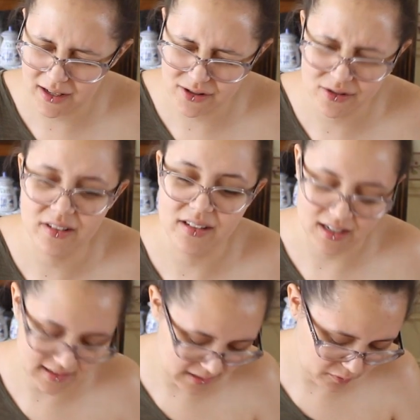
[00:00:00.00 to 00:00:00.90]
texture,
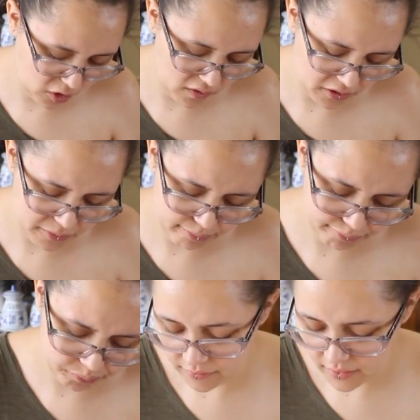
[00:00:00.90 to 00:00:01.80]
exact same flavor.
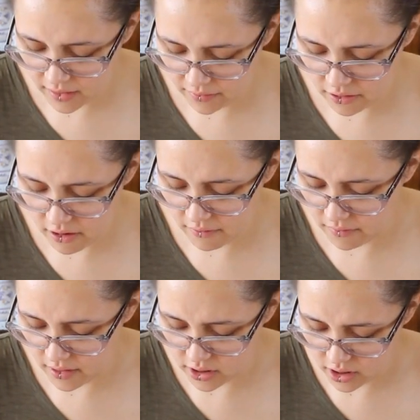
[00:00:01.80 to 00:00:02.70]
The flavor
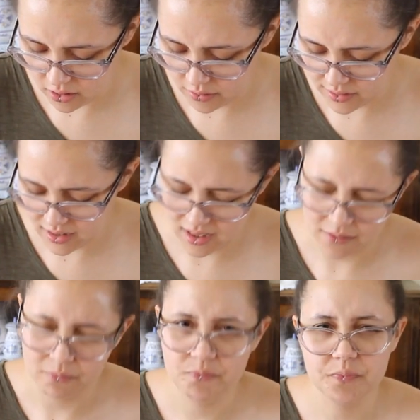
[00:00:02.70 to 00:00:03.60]
of the dough is like
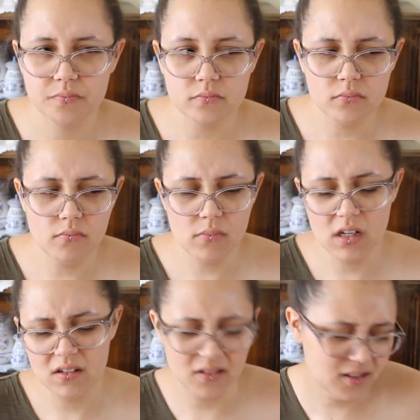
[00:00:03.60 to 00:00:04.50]

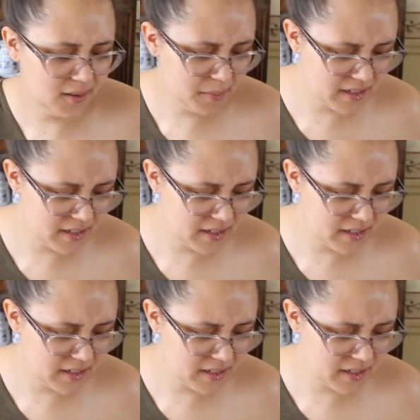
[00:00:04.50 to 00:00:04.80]
a little